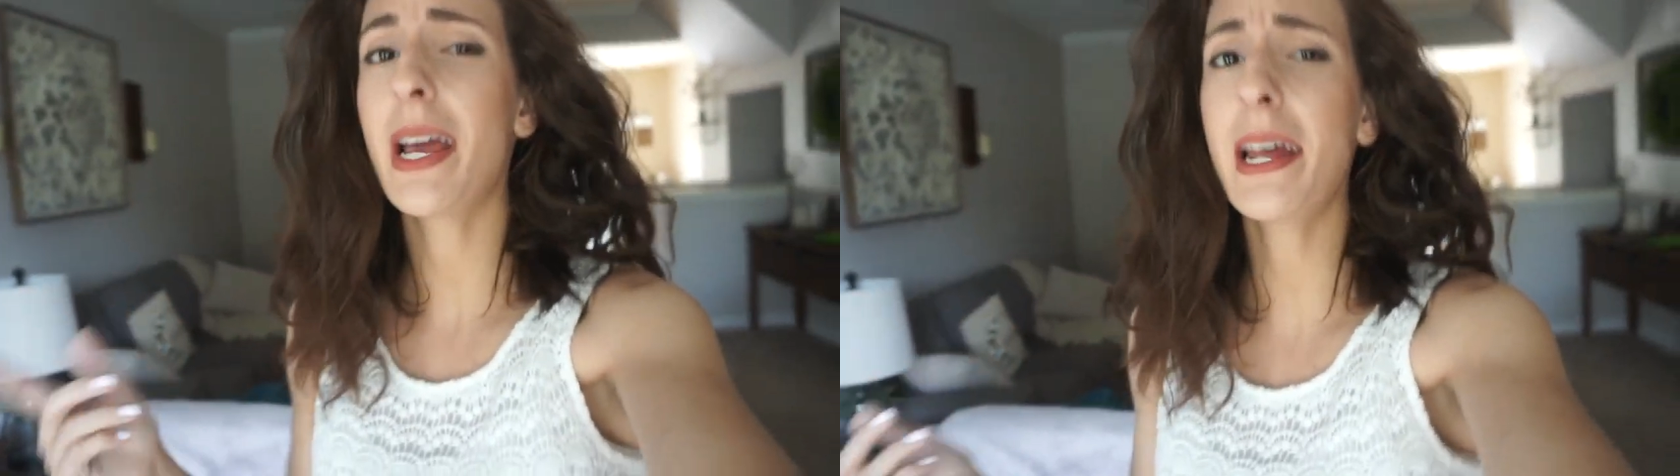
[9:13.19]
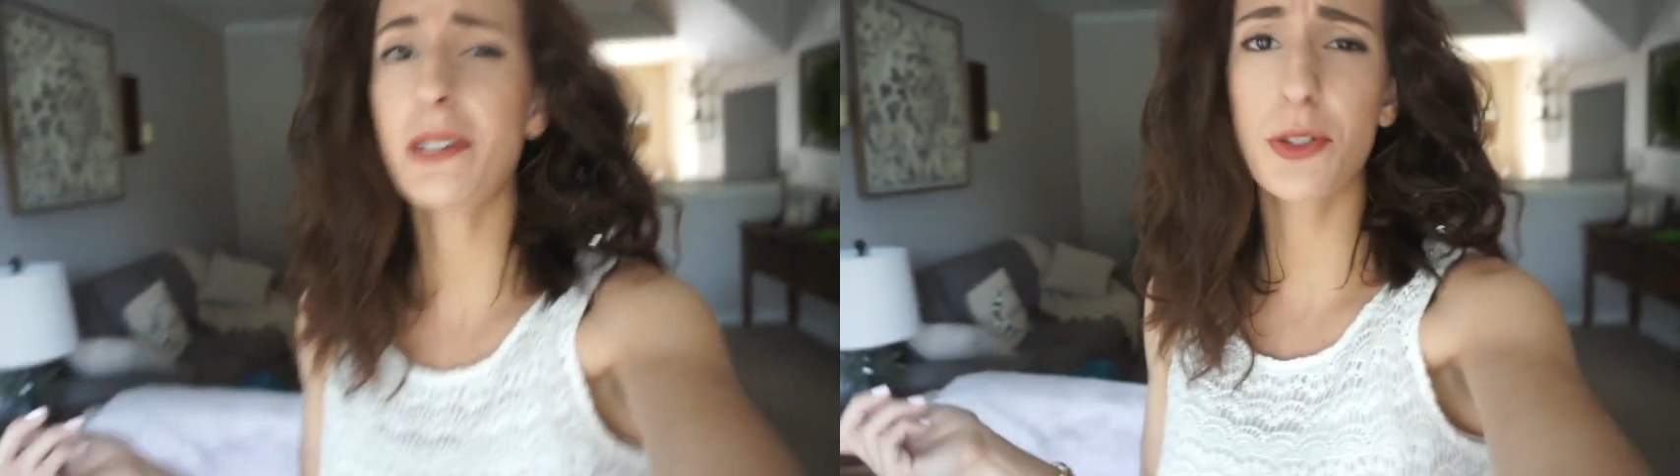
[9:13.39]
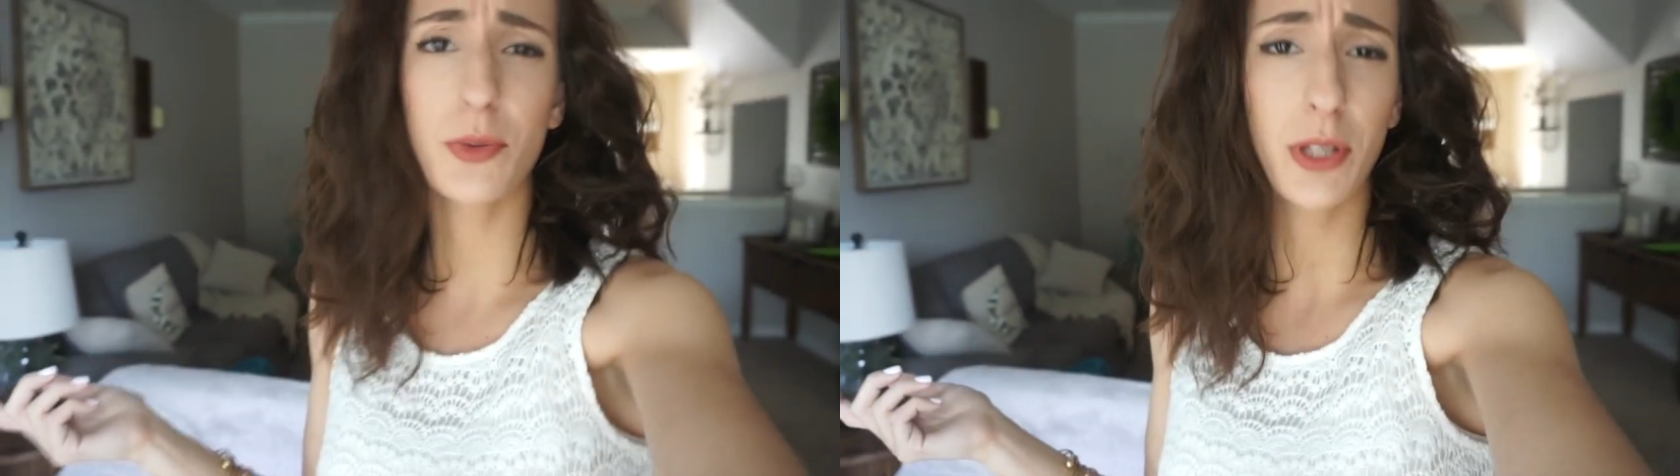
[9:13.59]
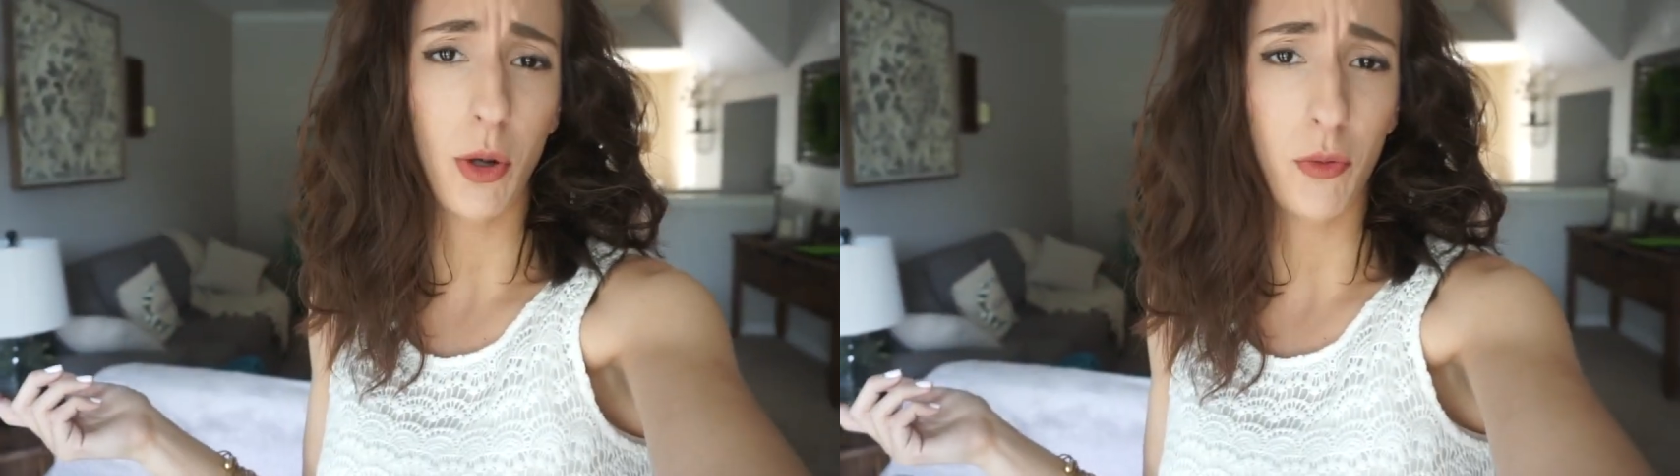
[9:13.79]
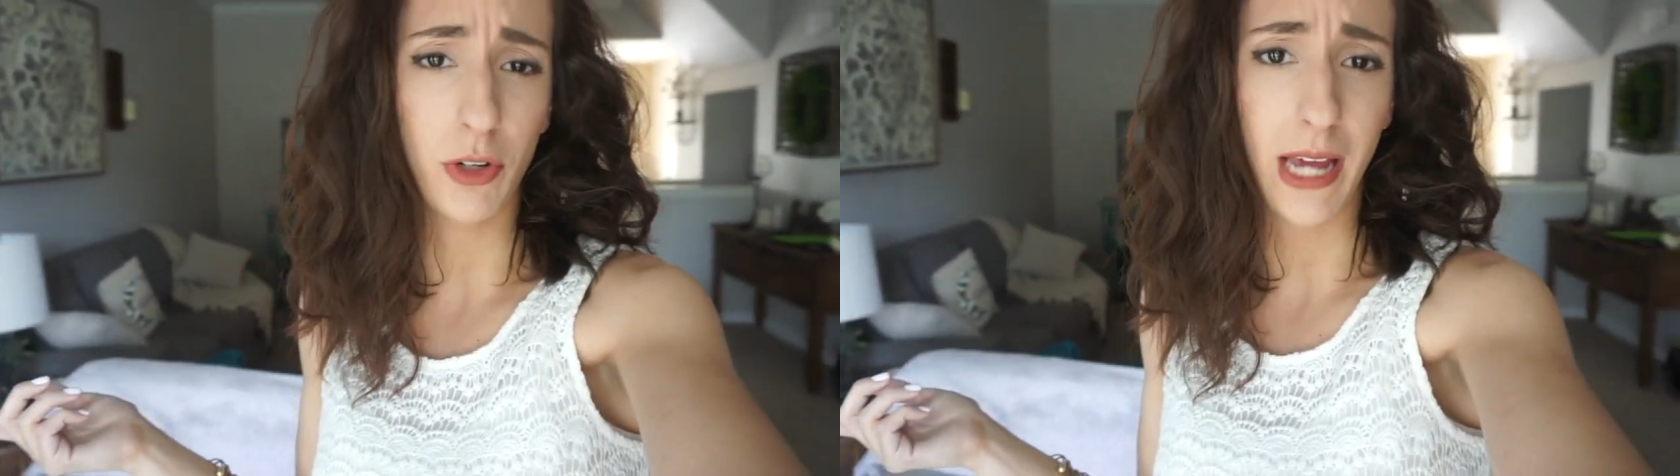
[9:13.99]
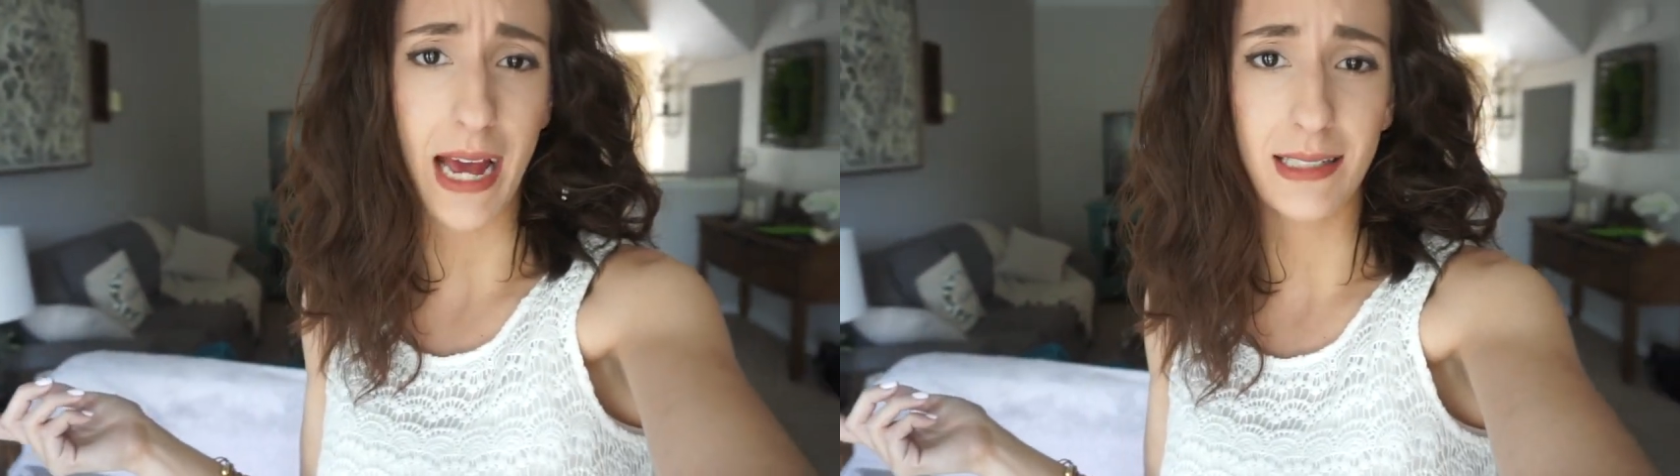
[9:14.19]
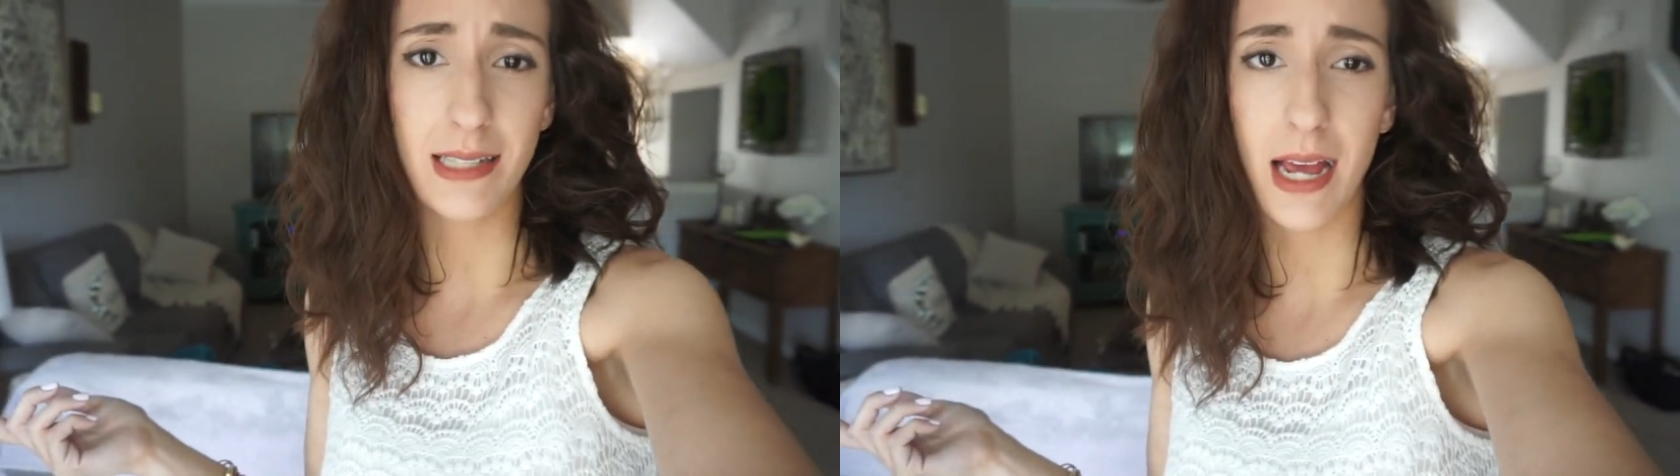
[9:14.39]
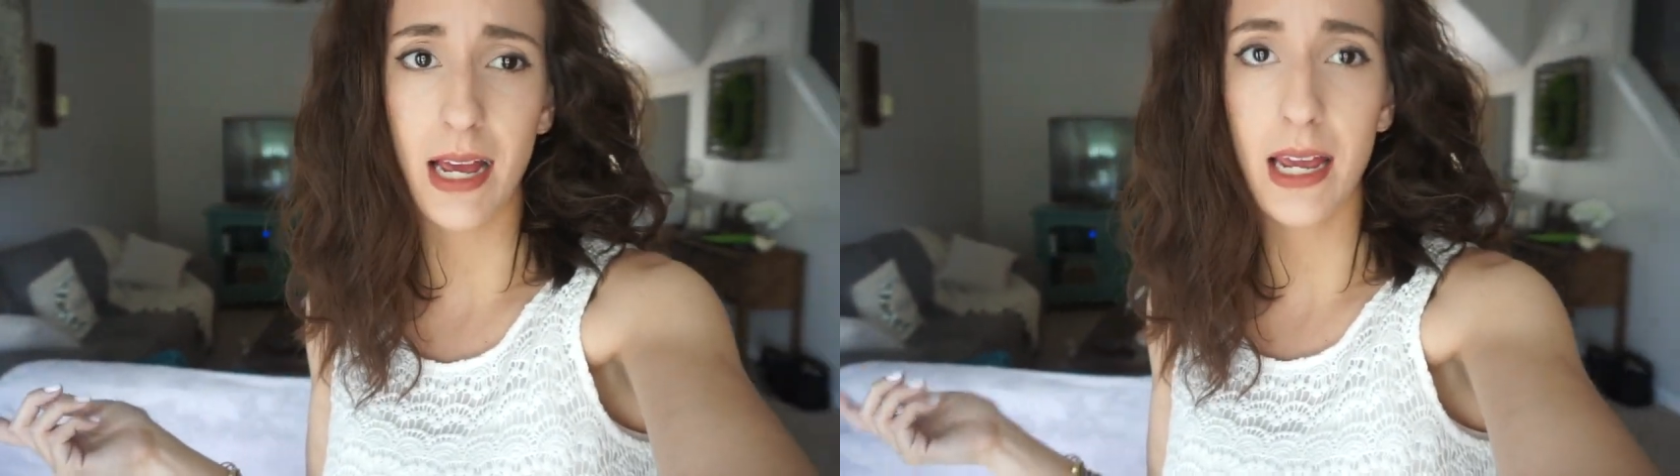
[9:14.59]
I know it's a really overcast
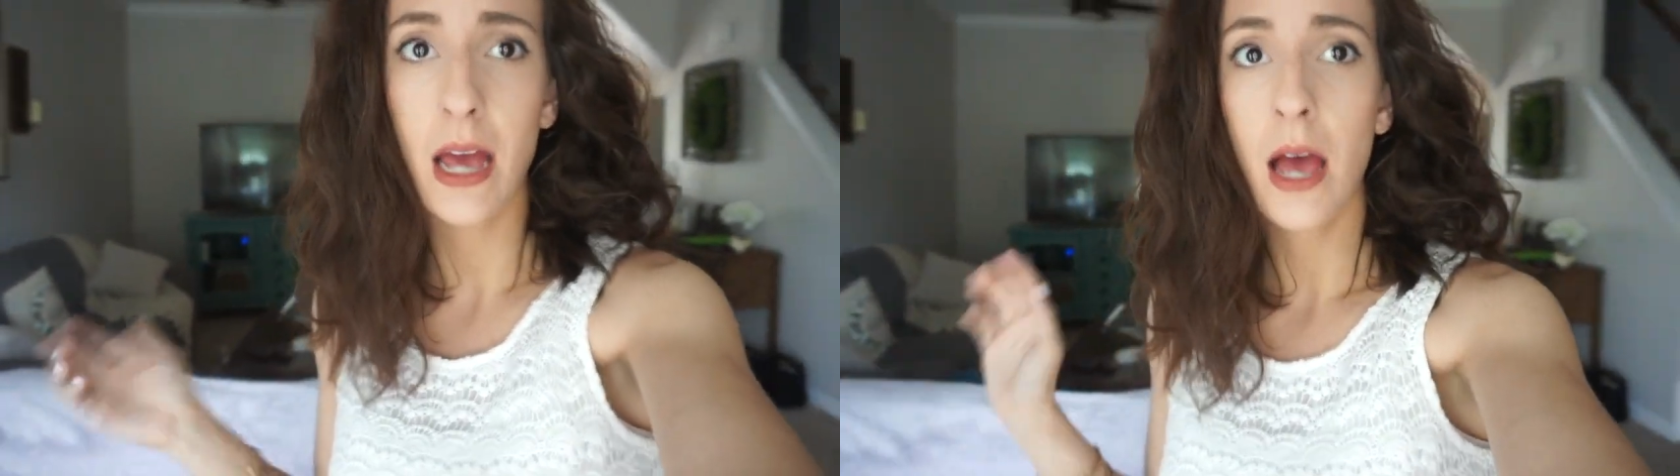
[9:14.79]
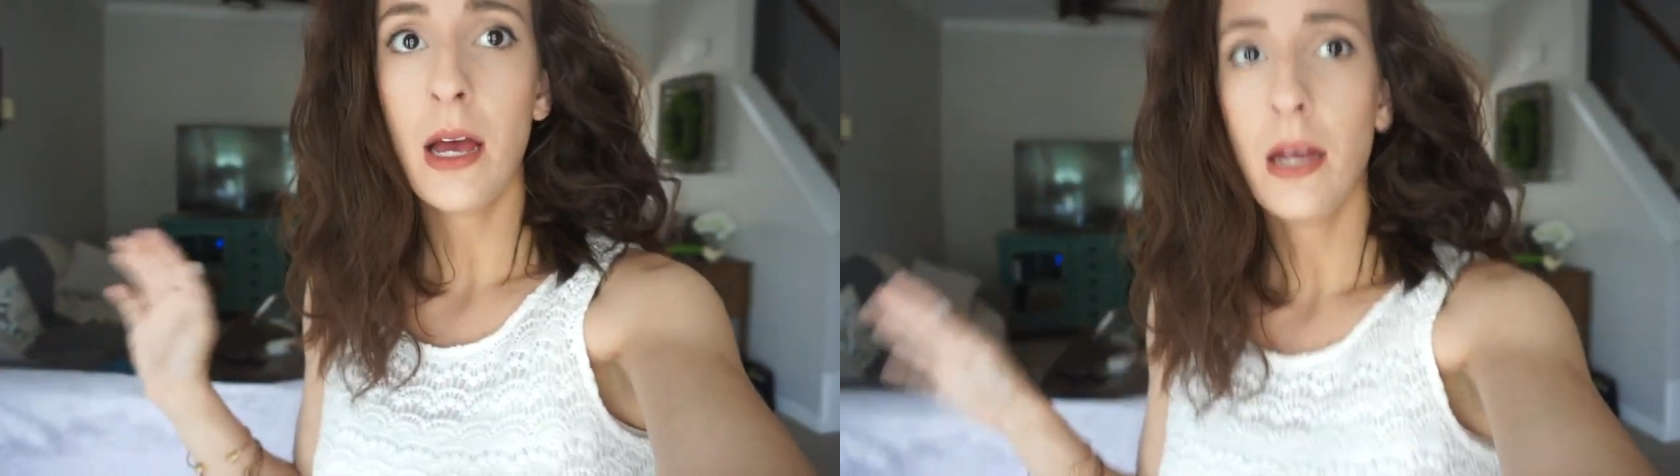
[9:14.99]
day,